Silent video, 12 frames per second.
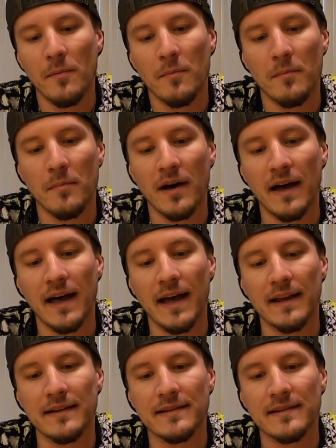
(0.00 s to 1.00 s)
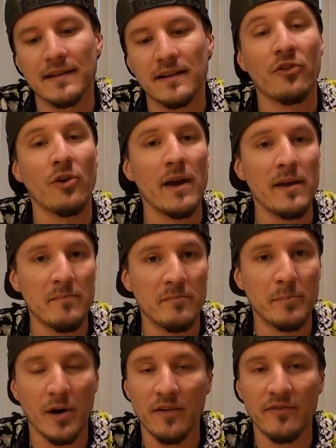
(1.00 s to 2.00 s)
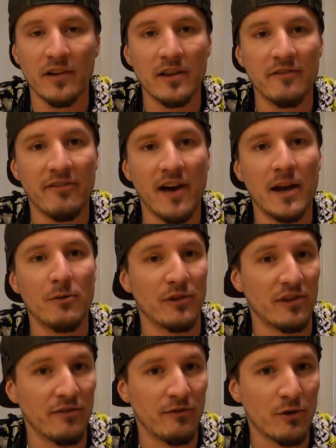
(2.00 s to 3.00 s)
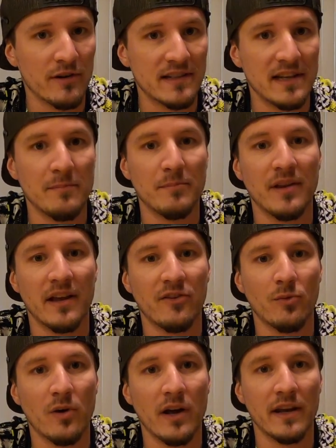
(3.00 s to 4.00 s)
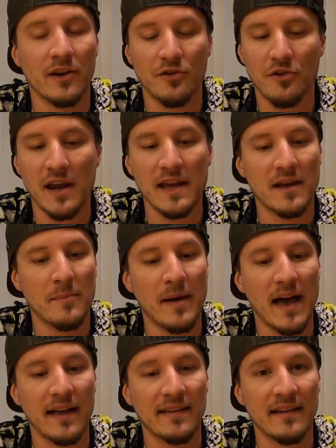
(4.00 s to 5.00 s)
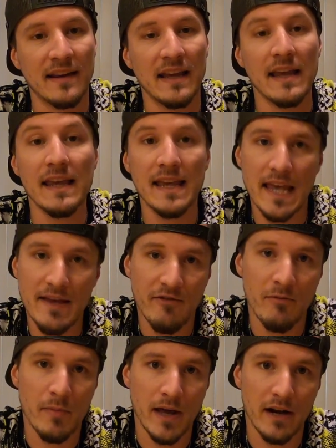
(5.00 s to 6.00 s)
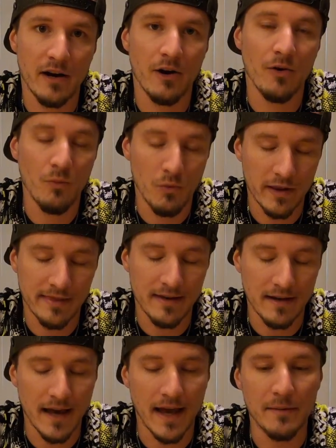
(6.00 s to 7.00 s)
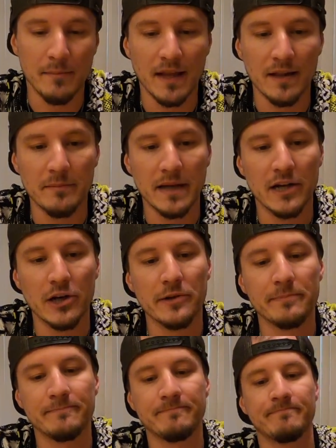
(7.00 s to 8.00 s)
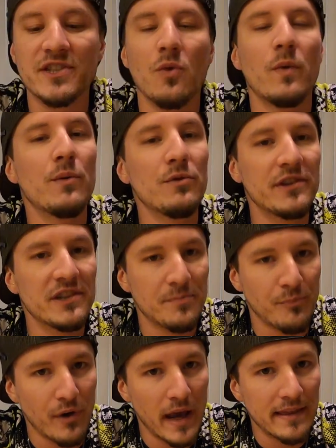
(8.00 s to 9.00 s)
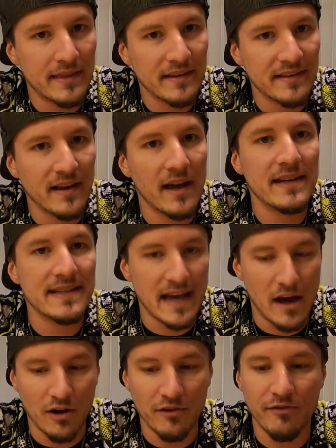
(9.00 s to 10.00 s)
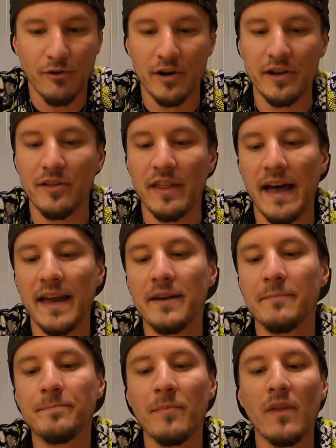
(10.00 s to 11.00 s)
But, so I am perfectly fine with the 14 plus 1, great capacity, even better with the 9mm. So we will just break this gun down for you then.